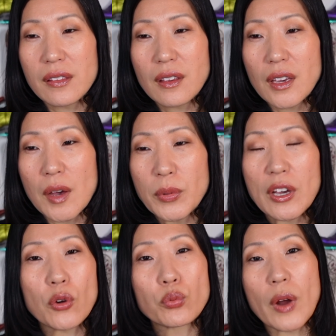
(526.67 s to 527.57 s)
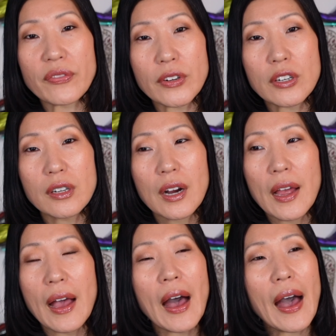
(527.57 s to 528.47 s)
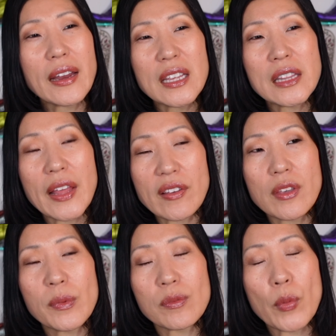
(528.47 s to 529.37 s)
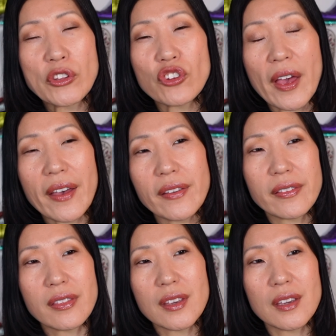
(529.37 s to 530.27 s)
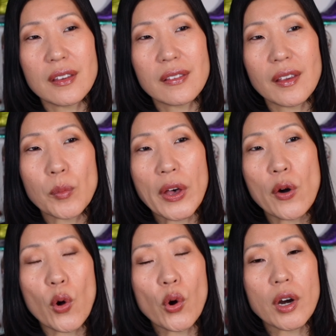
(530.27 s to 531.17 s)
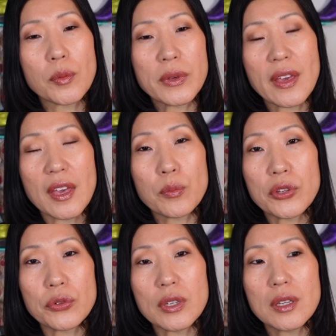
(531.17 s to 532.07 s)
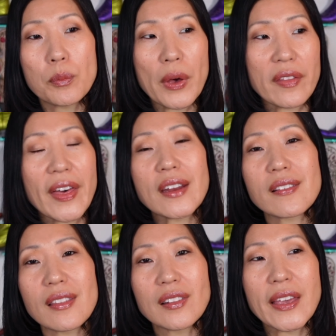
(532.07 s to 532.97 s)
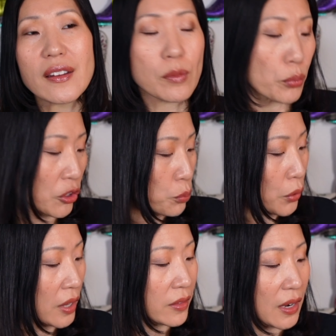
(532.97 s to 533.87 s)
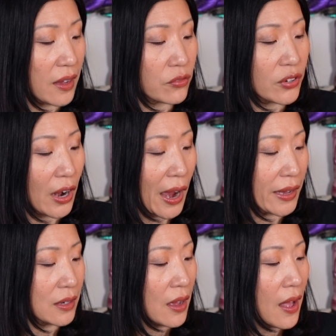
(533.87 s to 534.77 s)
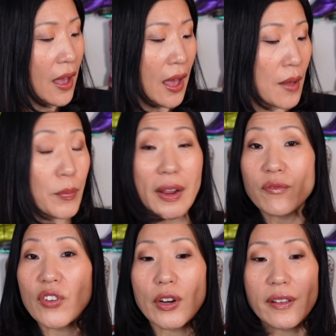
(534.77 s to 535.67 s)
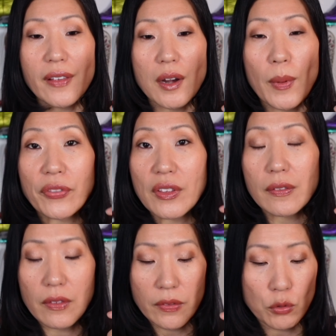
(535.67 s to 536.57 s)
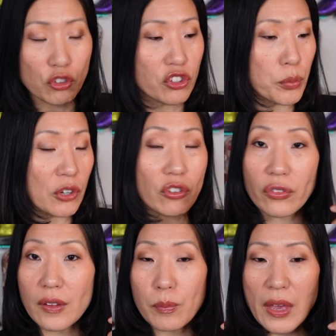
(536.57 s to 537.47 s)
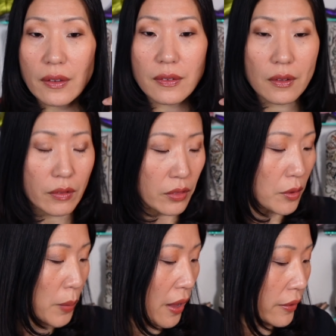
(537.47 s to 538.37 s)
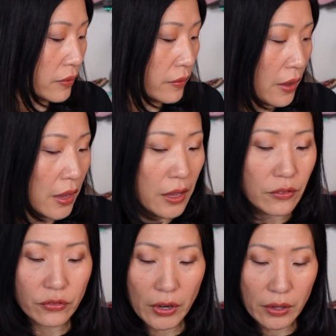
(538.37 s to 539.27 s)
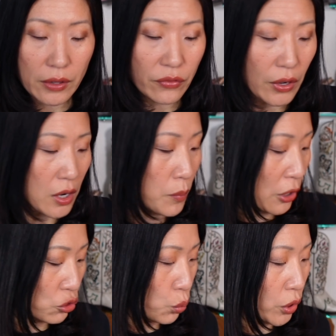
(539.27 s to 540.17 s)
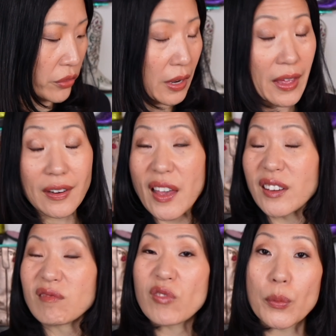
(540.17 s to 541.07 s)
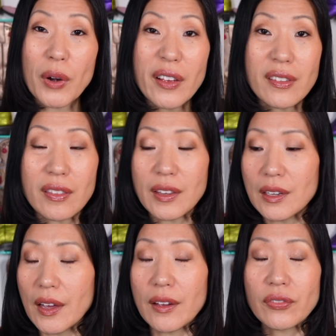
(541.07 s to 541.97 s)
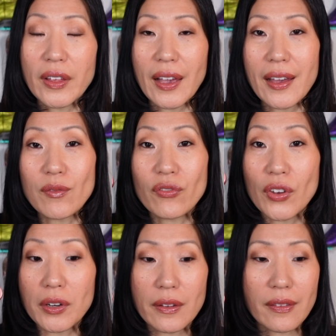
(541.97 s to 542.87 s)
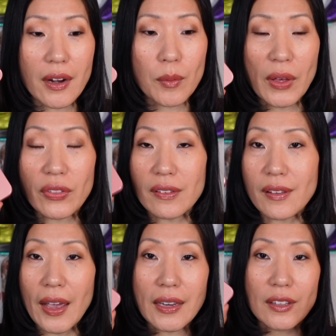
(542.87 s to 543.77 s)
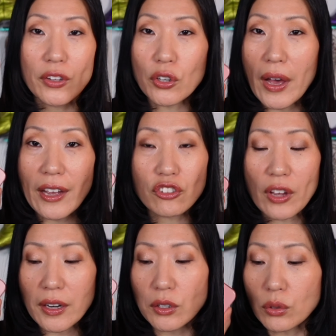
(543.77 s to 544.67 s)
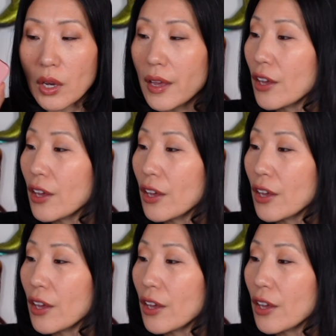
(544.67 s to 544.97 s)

a company called Refer. I didn't like them as much as the Sigma or BK Beauty, but that is the latest brush brand that I've tried. But I'm very excited about these, the Sonia G brushes. This makes the box very, very much worth it. And surprisingly enough, like I'm very excited about this tiny little eyeshadow